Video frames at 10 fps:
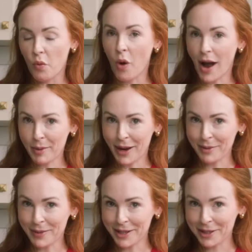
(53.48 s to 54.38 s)
Why brown
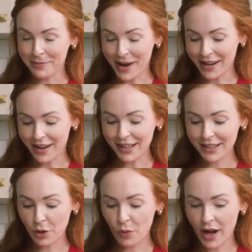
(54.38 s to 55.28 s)
the butter, you might
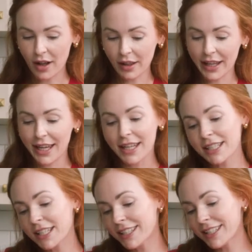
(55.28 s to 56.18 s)
ask? Well,
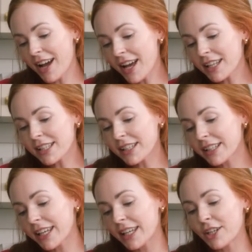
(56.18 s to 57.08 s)
it does
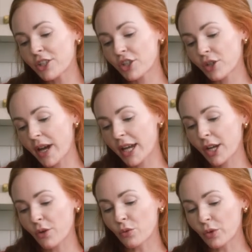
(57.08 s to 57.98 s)
lead to
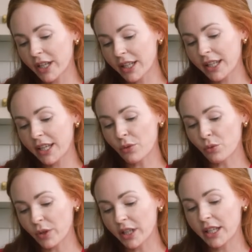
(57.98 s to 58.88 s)
a really,
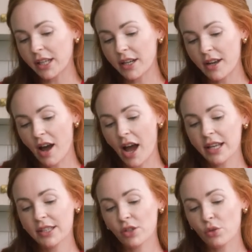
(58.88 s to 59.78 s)
really nice,